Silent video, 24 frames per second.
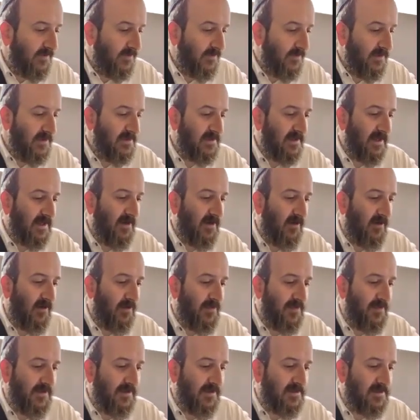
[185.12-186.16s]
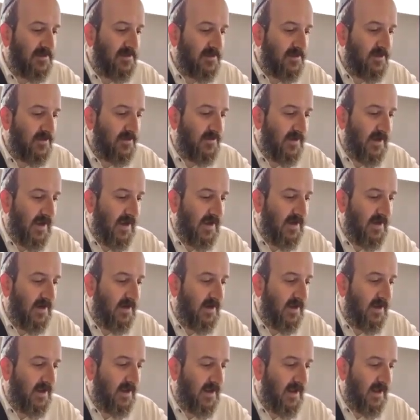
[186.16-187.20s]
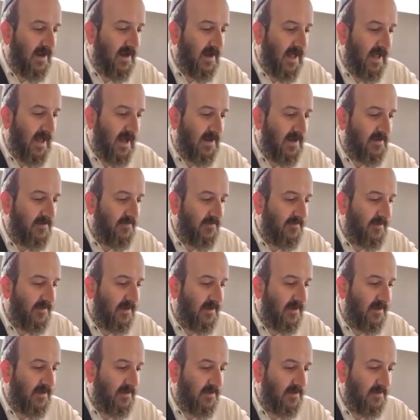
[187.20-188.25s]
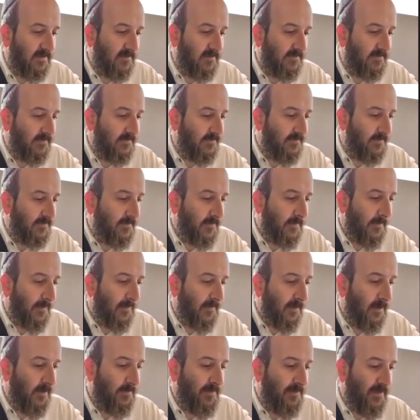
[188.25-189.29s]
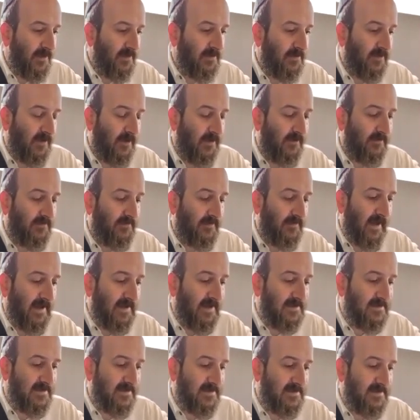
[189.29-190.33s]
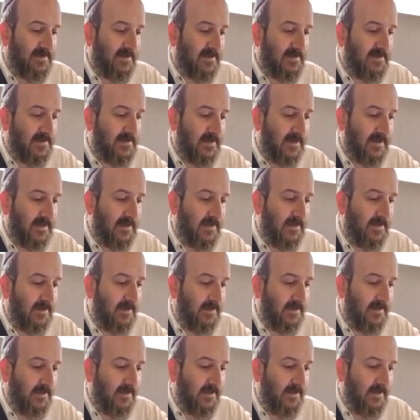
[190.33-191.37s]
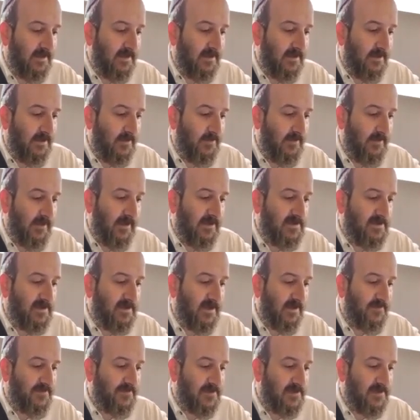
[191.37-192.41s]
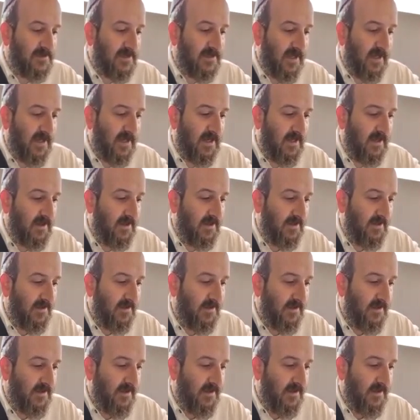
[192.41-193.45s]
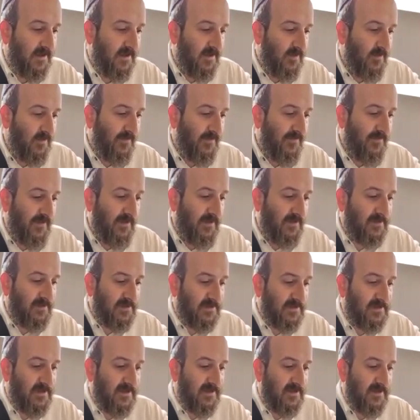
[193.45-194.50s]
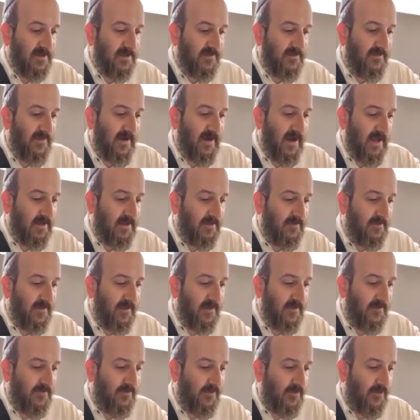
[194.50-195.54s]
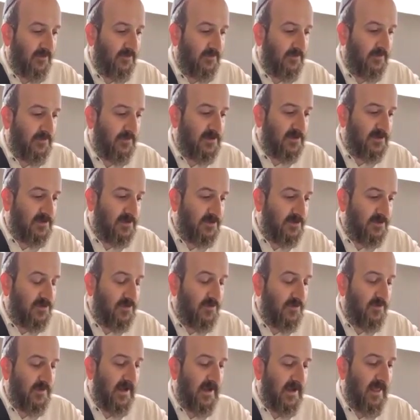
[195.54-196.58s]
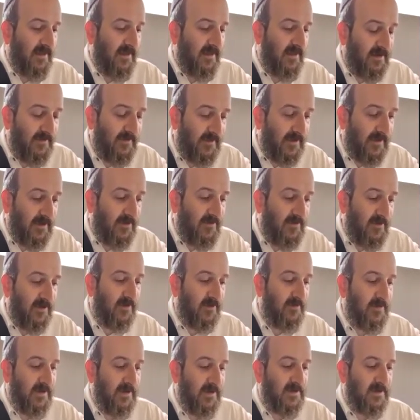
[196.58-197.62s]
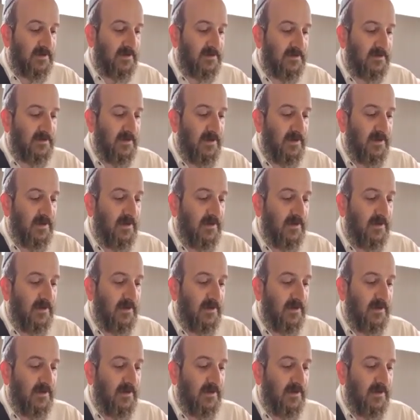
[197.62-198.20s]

reason that all things created and activated appear to us as existing, meaning self-sustaining. We fail to see the divine activating force, which is the true reality of any created beings.